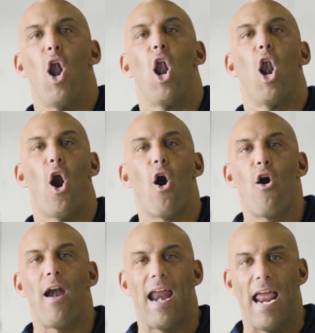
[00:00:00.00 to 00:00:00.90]

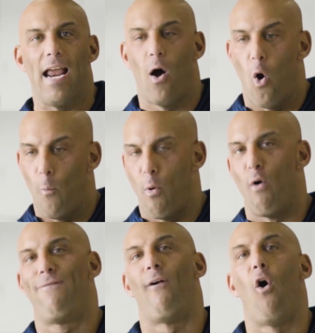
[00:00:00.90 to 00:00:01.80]
learning or
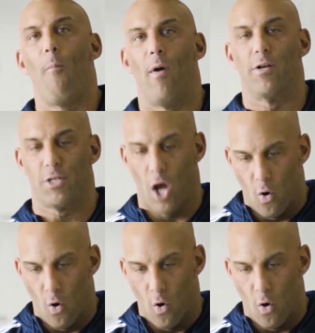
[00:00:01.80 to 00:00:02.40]
performance